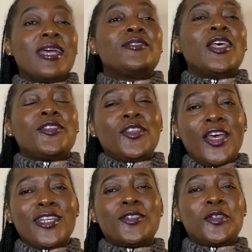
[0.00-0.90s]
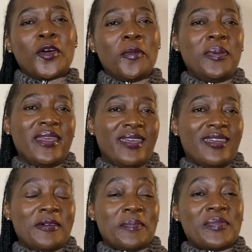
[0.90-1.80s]
The third
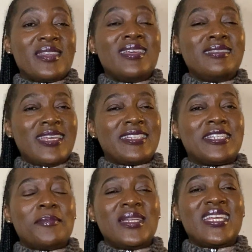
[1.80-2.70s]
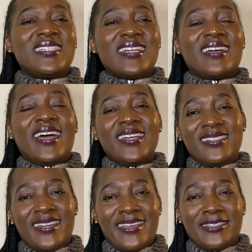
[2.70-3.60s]
topic in the examination
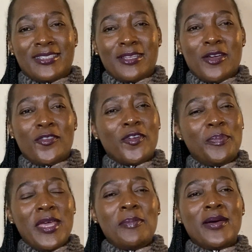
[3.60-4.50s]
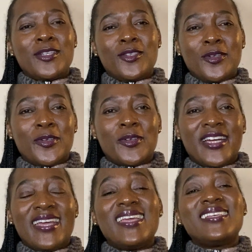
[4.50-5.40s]
guidelines for paper 2
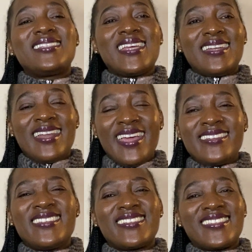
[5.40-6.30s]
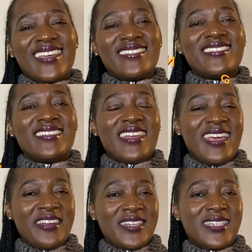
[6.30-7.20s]
is genetics and
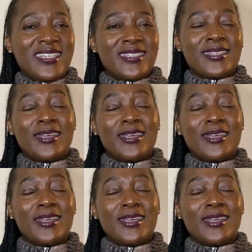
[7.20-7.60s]
inheritance,